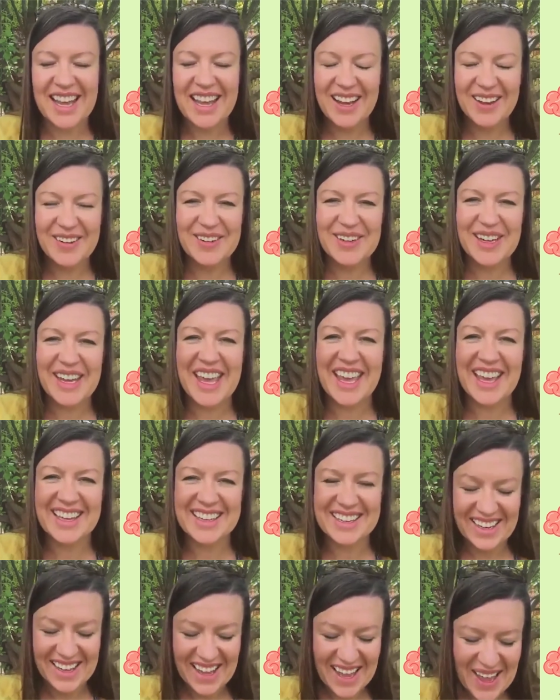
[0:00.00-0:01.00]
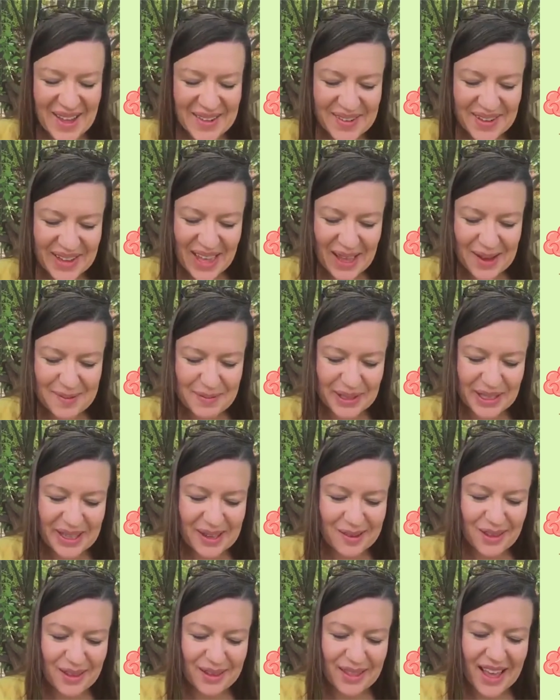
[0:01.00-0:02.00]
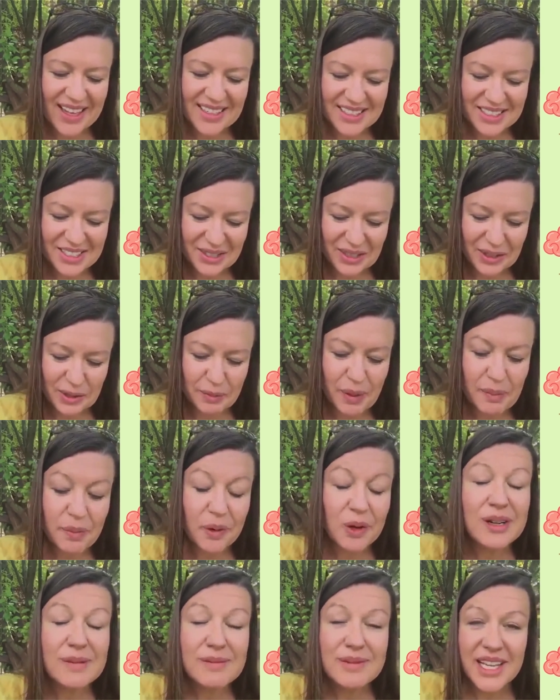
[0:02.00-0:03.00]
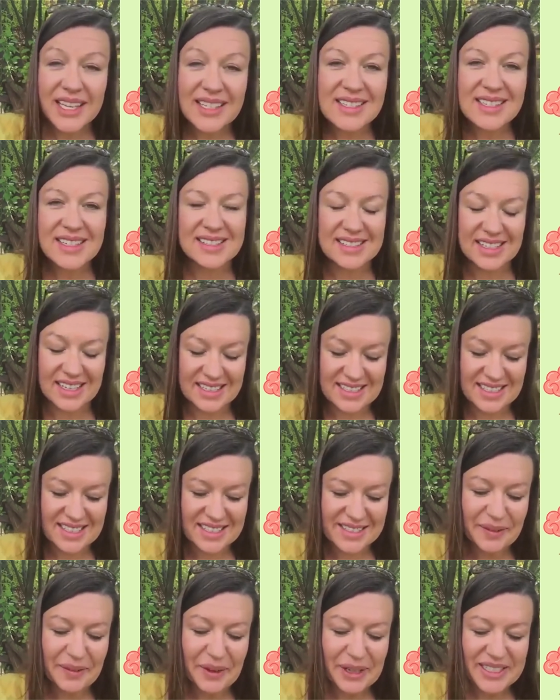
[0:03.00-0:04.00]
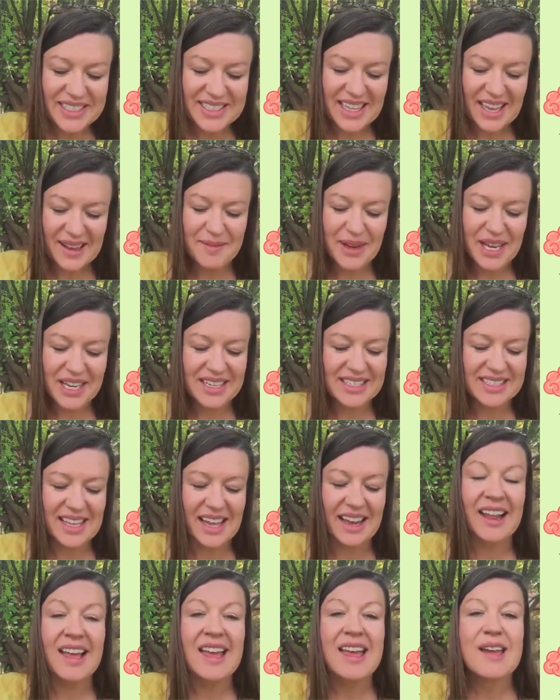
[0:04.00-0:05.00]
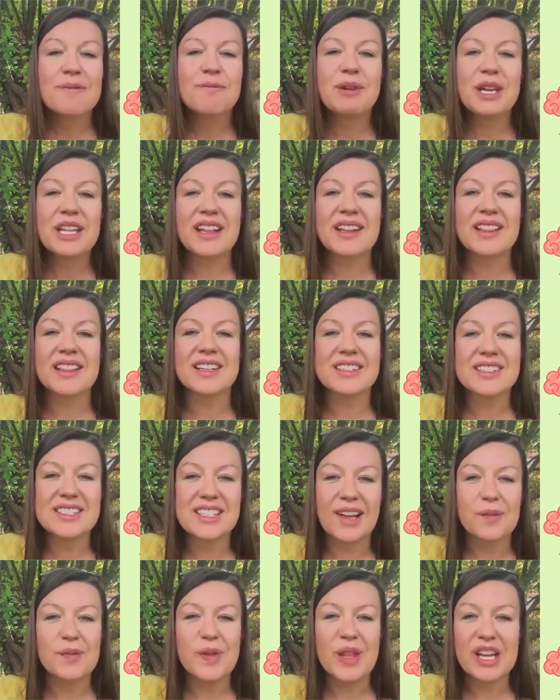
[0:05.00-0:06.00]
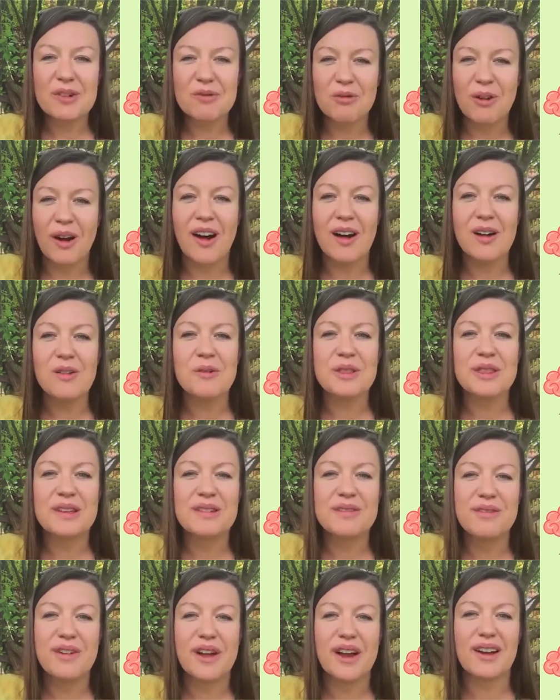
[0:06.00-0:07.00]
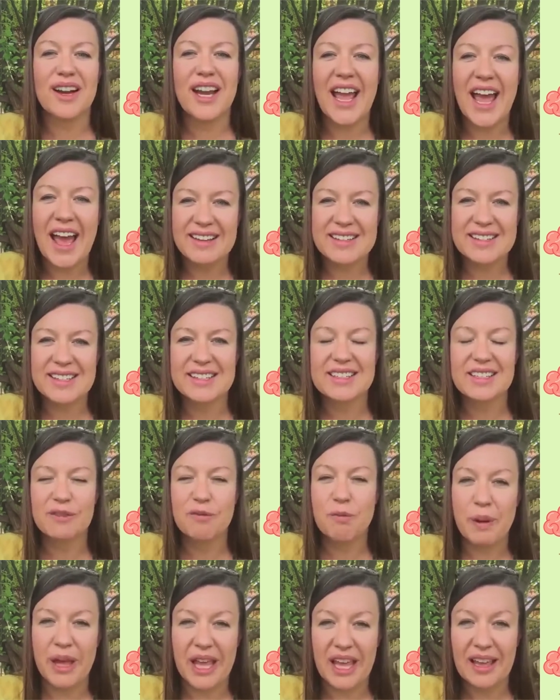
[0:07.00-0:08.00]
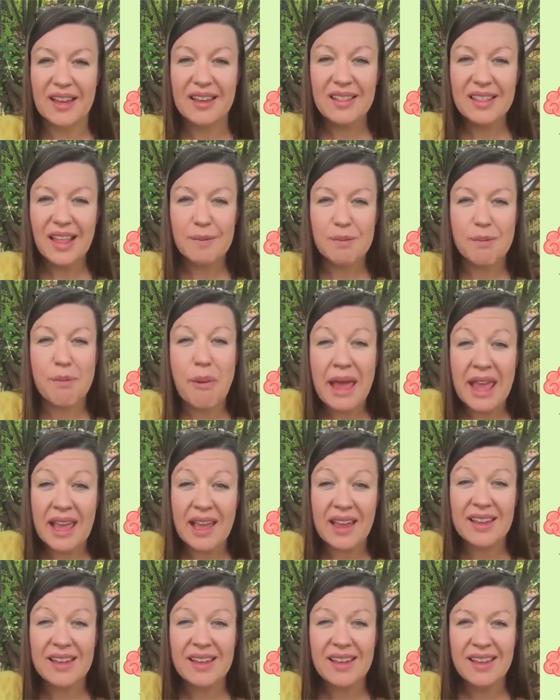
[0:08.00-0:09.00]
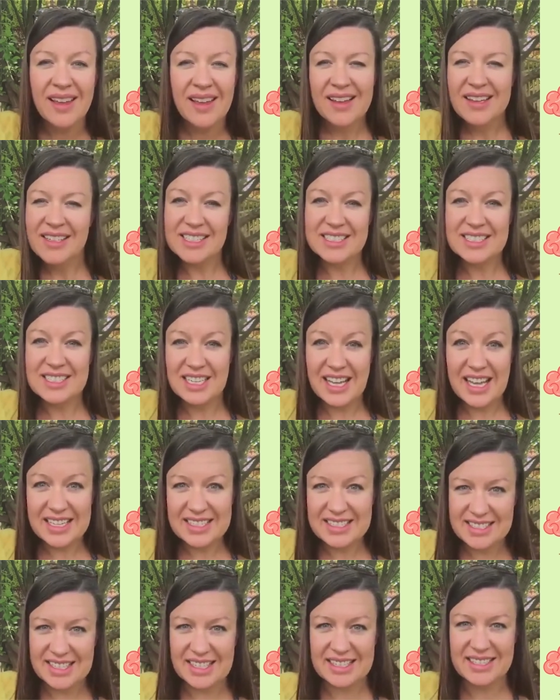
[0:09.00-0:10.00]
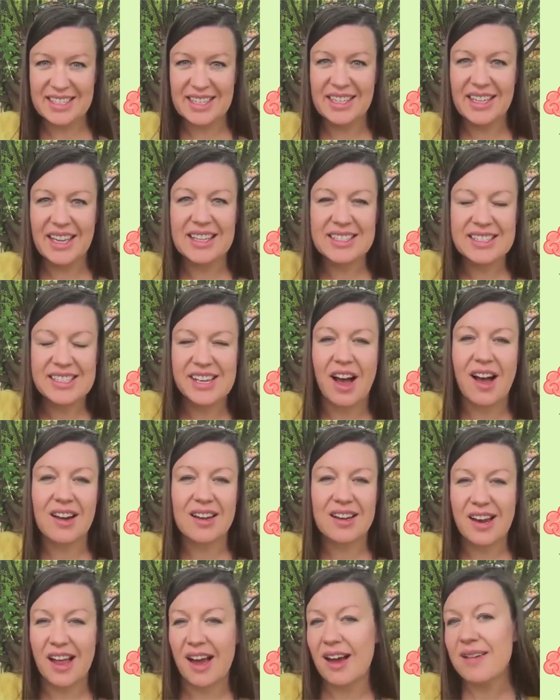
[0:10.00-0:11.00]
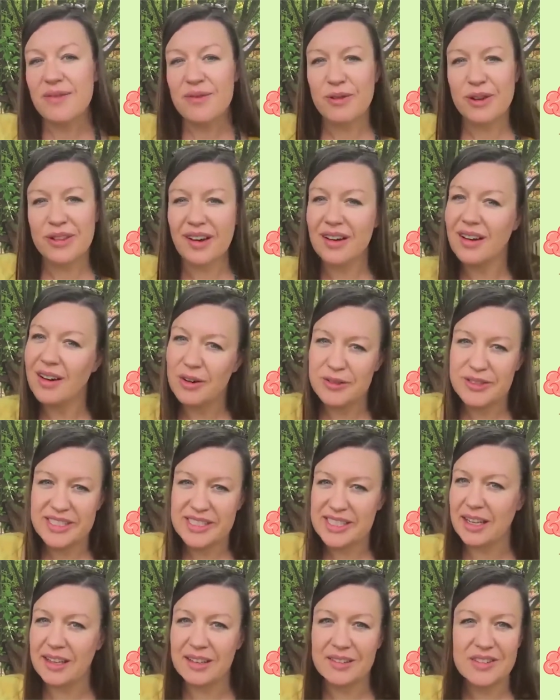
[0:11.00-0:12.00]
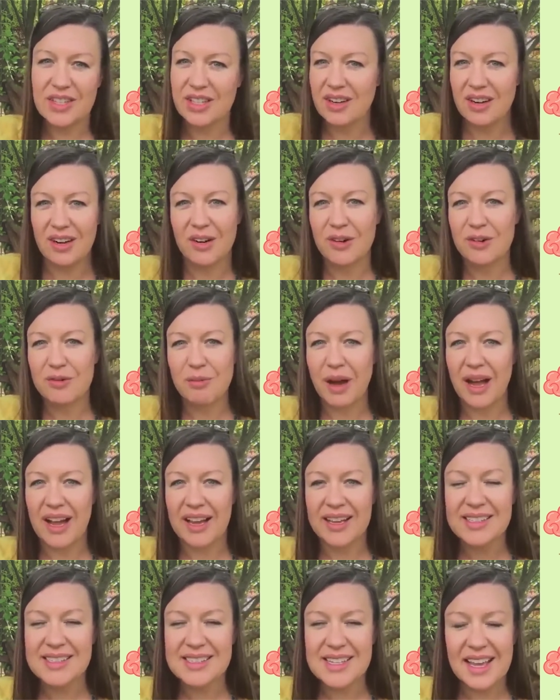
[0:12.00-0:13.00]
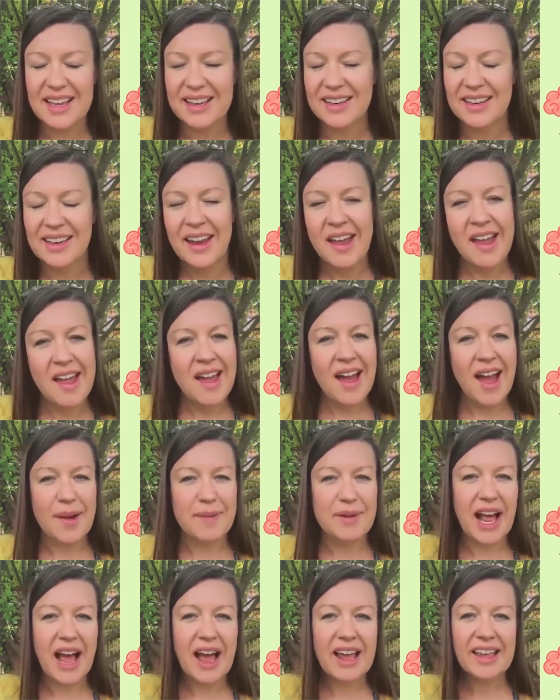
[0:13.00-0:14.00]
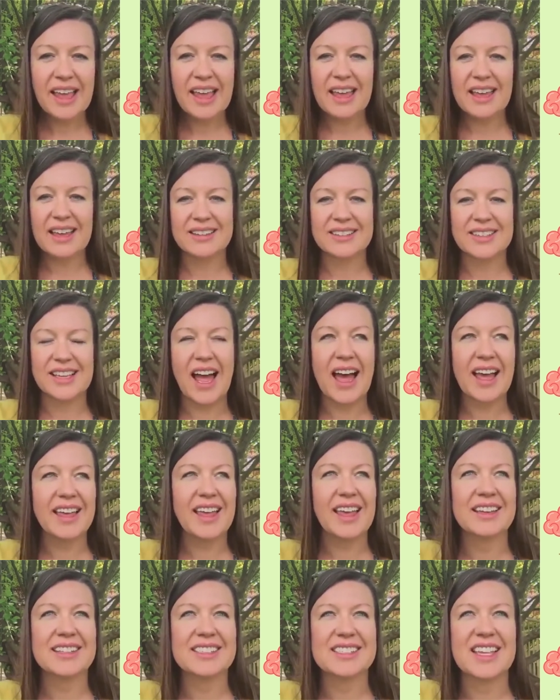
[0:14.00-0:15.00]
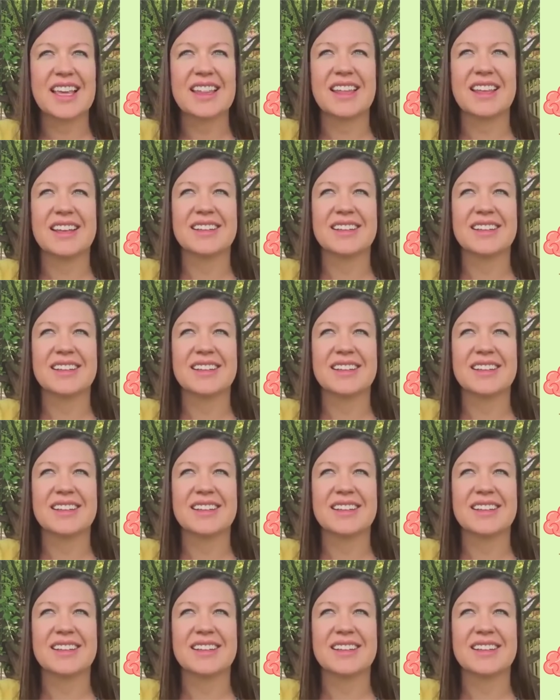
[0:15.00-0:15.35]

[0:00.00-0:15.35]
we can't we can't believe that that's true, but boredom does exist. So what does that mean? Does that mean that there's something wrong with the very essence of being, that being, just existing, is not enough with our own selves and our own minds? And I mean, I can't I can't say that